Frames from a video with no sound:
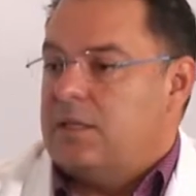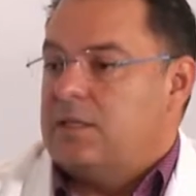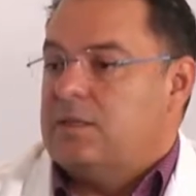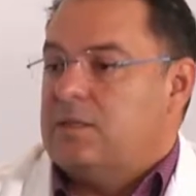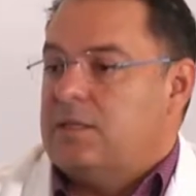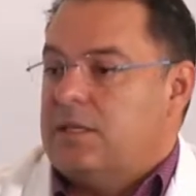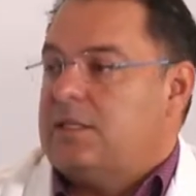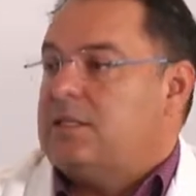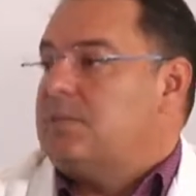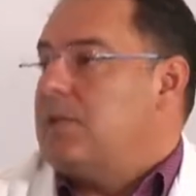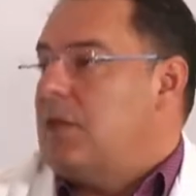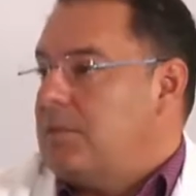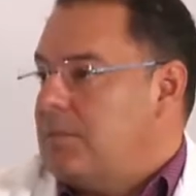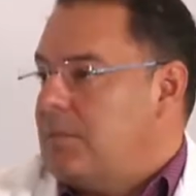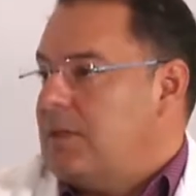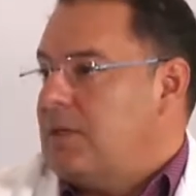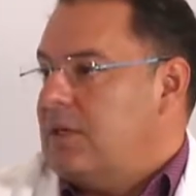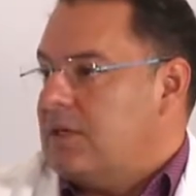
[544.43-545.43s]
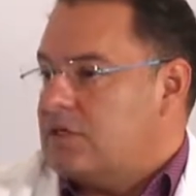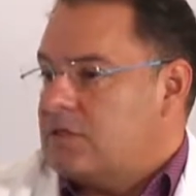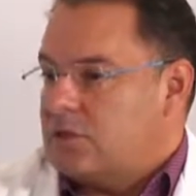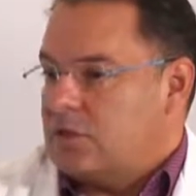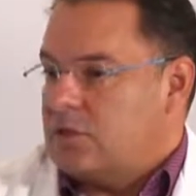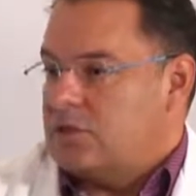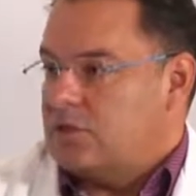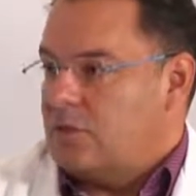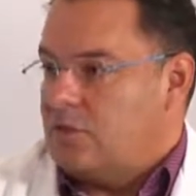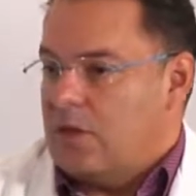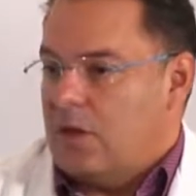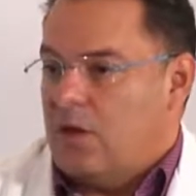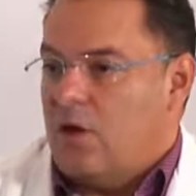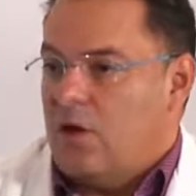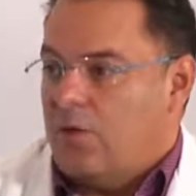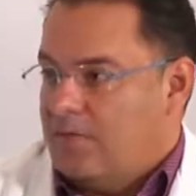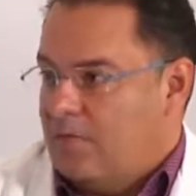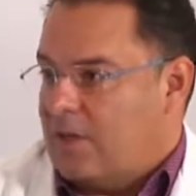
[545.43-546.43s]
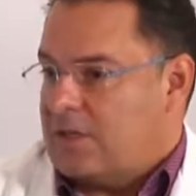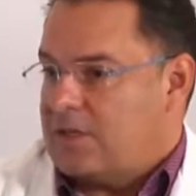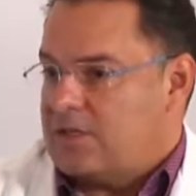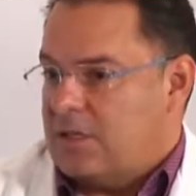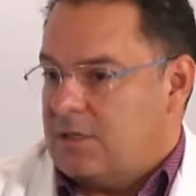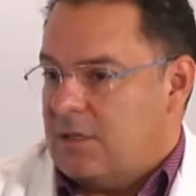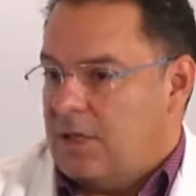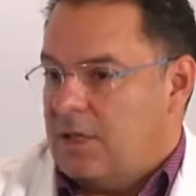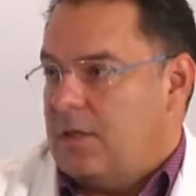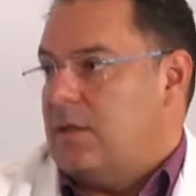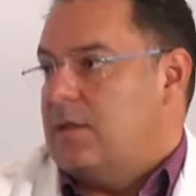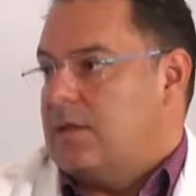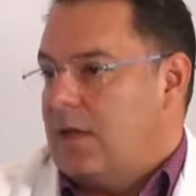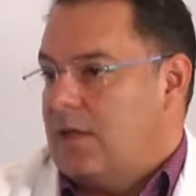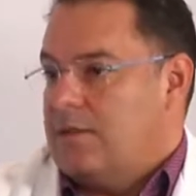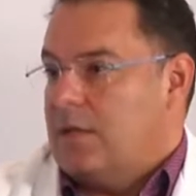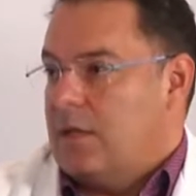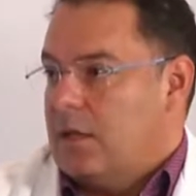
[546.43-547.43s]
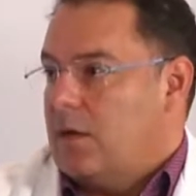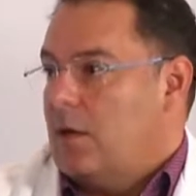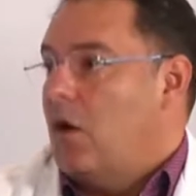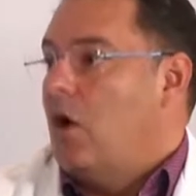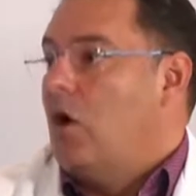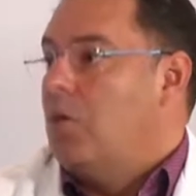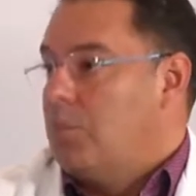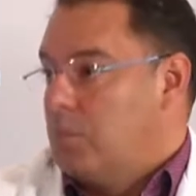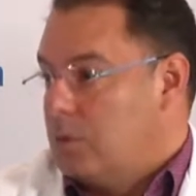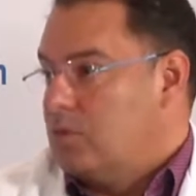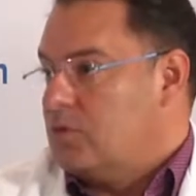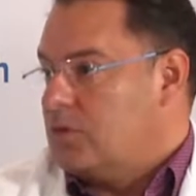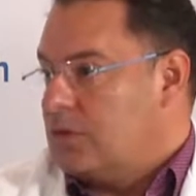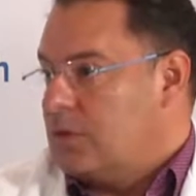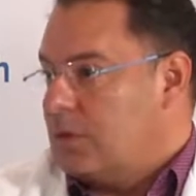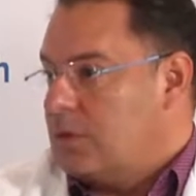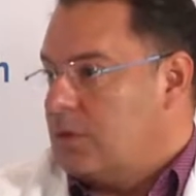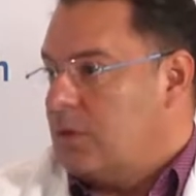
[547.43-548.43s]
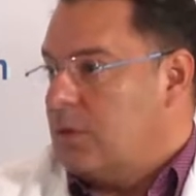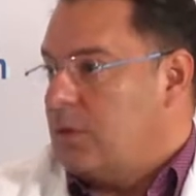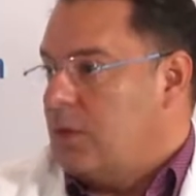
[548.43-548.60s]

This may be a surge of the unvaccinated at the unboosted.